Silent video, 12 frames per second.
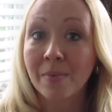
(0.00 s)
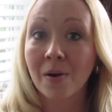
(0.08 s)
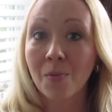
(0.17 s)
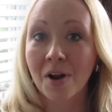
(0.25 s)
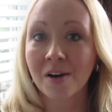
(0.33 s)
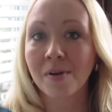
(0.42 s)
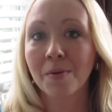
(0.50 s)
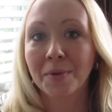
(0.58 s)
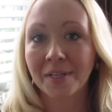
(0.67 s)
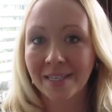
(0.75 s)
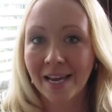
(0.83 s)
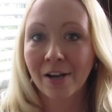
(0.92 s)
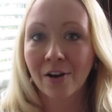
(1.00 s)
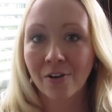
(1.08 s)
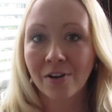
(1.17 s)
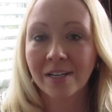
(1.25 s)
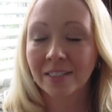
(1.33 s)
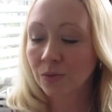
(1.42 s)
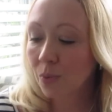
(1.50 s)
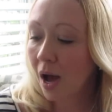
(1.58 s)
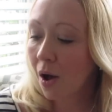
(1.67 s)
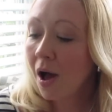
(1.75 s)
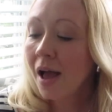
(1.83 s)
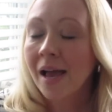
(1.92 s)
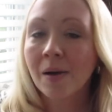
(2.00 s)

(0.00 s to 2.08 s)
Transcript: but I wanted to be able to take her in as well.